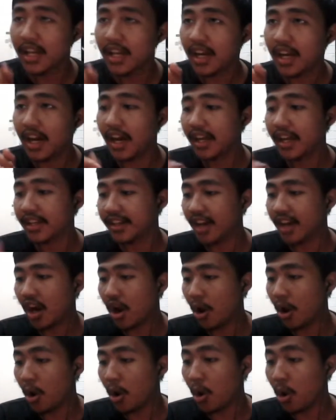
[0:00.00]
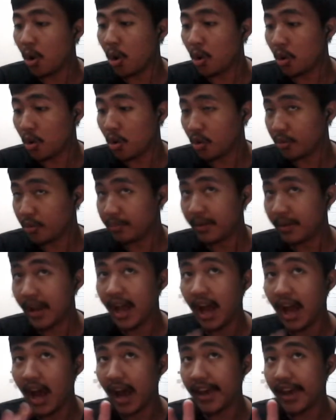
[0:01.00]
I hope.
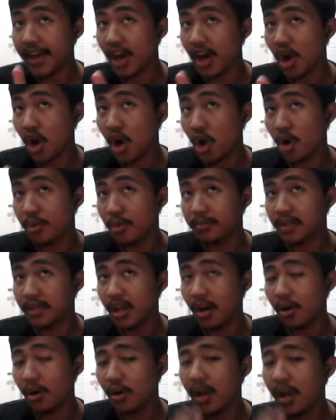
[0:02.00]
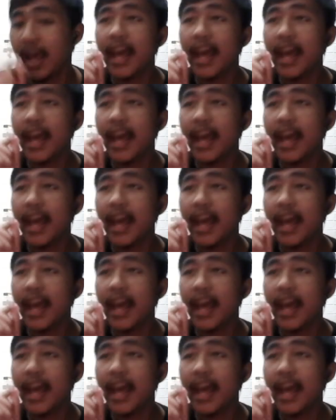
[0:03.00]
I hope though.